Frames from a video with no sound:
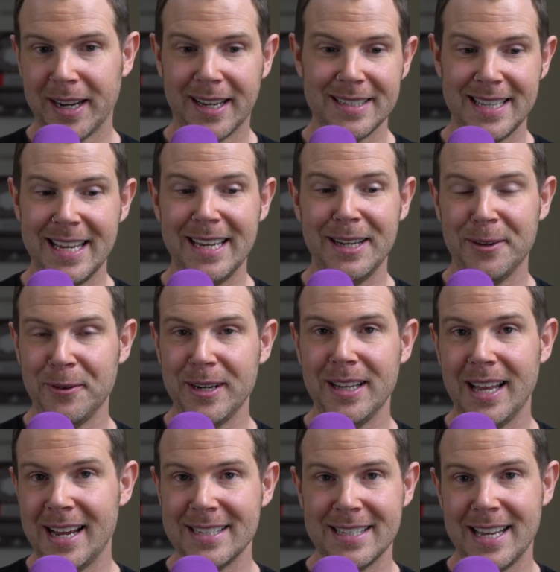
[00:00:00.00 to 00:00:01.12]
because they didn't
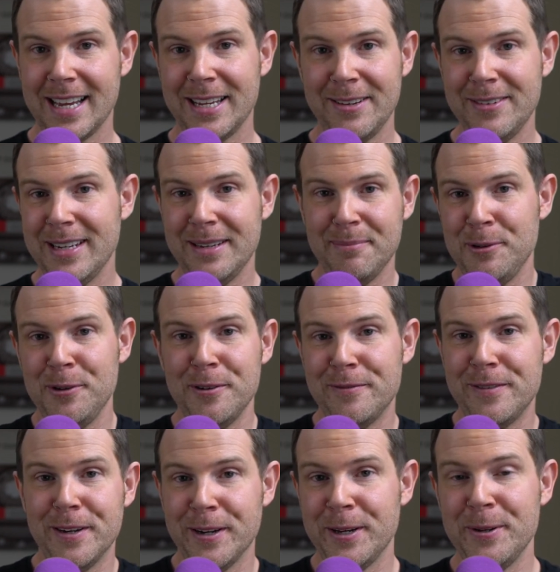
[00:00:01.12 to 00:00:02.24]
realize that you didn't
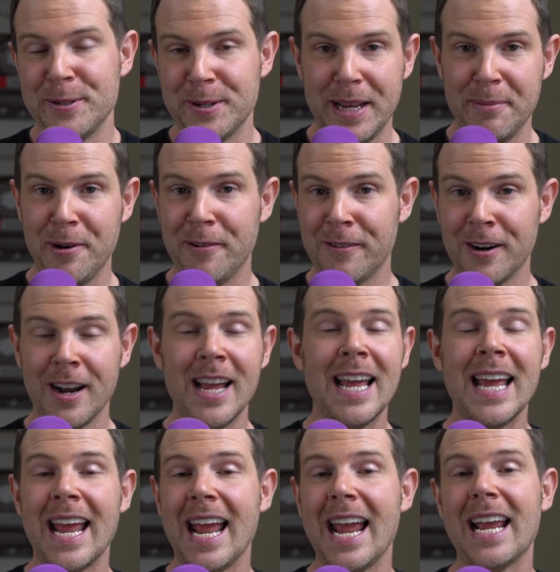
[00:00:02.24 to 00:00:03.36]
move their username over.
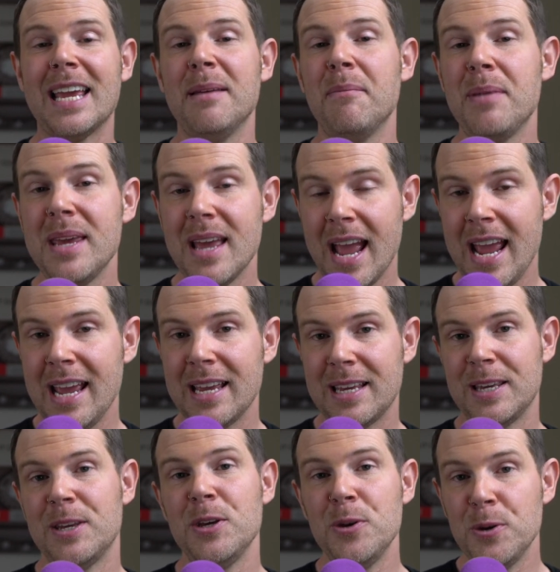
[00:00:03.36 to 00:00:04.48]
It can be a
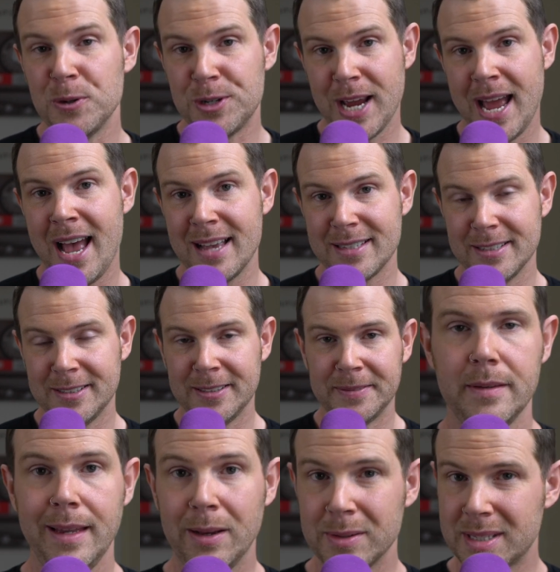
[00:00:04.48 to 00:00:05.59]
huge hassle.
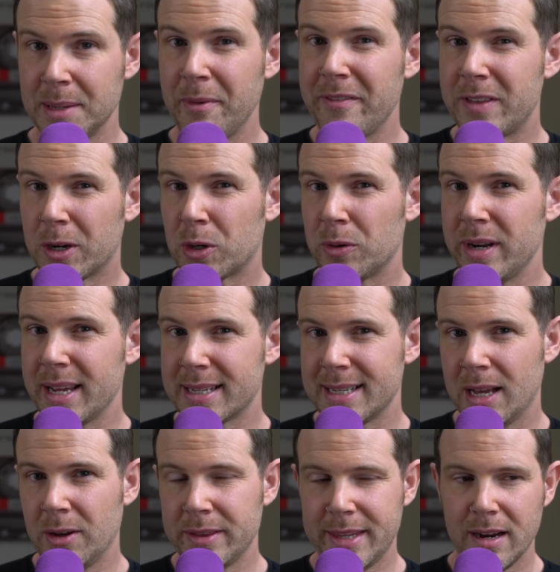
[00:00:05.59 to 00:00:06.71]
Now, some of the critics
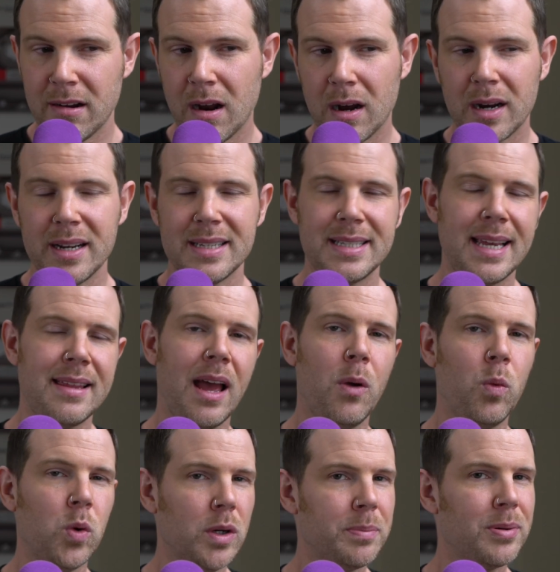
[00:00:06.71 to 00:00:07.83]
out there are going to say that
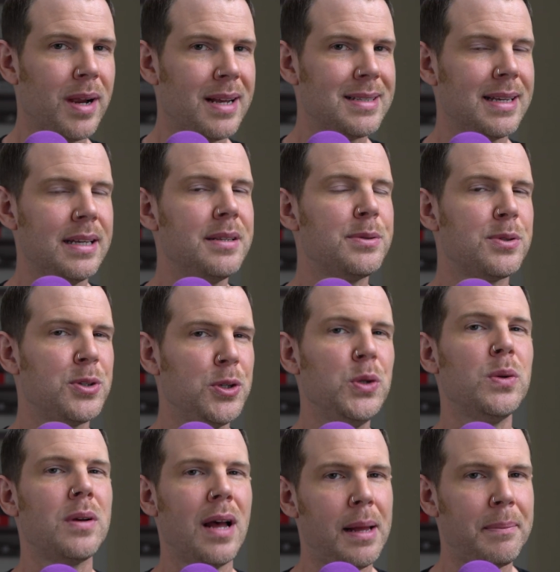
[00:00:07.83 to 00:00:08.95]
WordPress is too
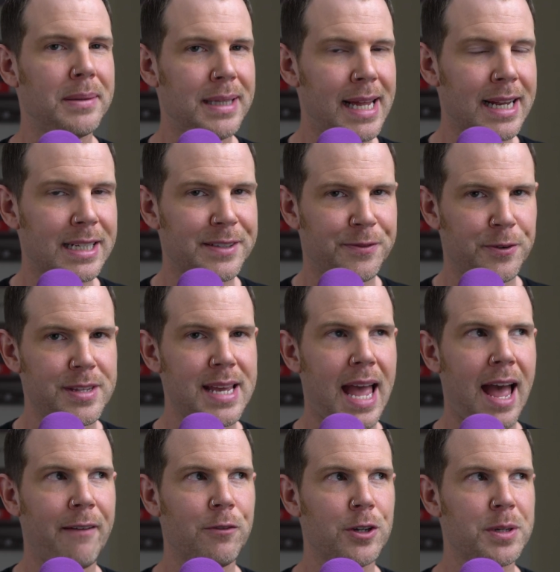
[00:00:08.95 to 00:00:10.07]
complex for the
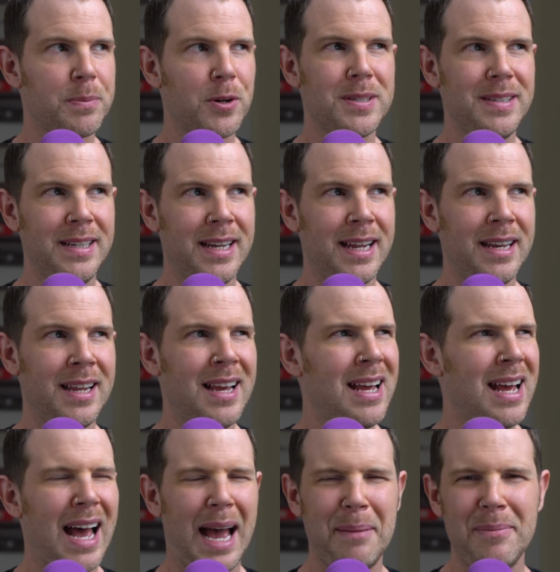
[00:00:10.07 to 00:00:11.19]
average person. And
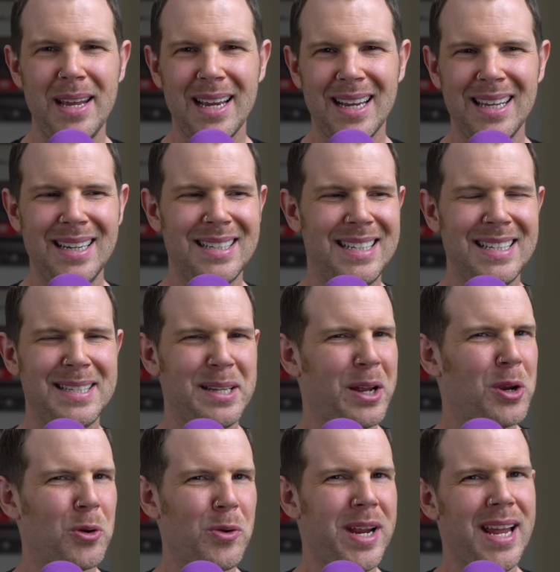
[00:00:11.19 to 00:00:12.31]
I'm not going to
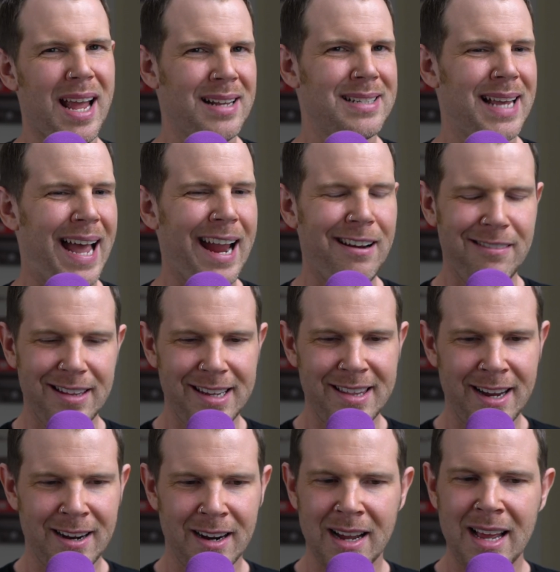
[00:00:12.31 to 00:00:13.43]
disagree entirely
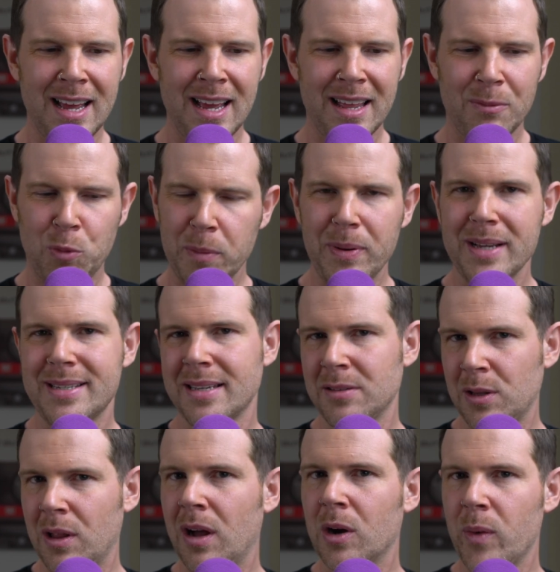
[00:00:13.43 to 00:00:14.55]
there. WordPress has a
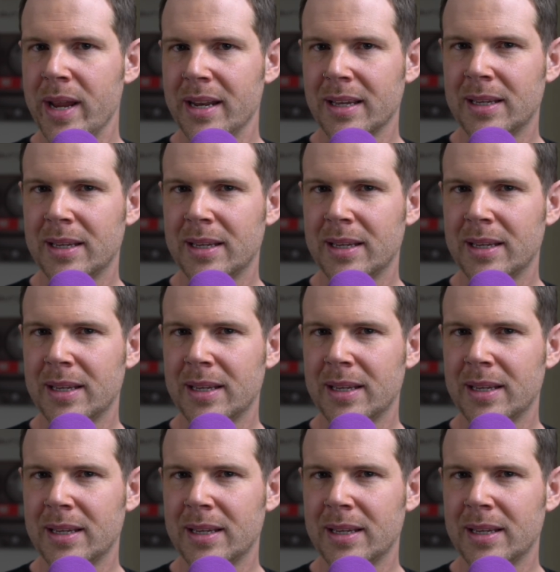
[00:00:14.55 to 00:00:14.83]
long way to